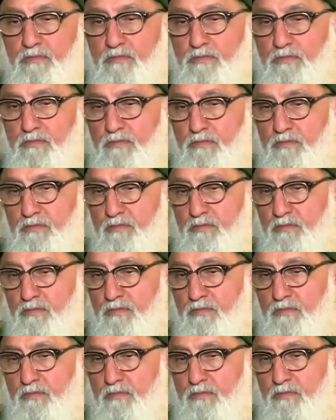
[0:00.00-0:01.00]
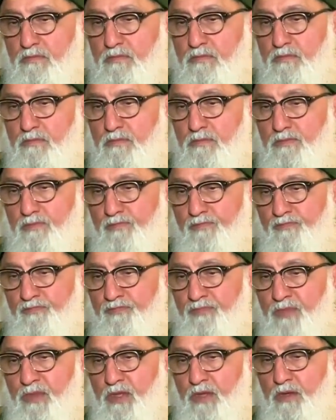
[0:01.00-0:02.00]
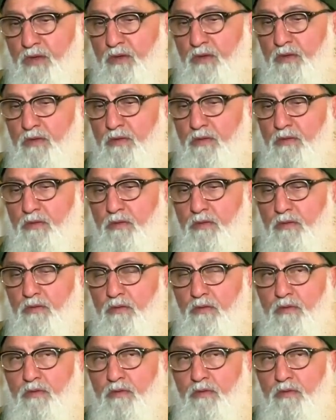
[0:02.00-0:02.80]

(silence)